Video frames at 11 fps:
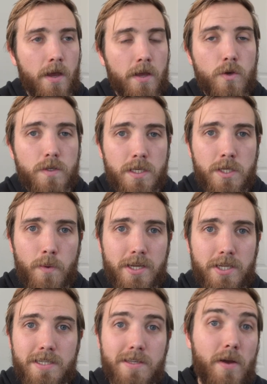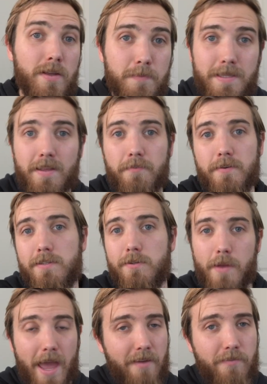Your situation is going to be different
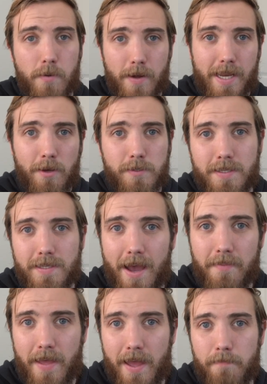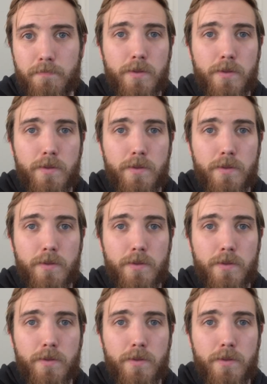to everyone else's out there.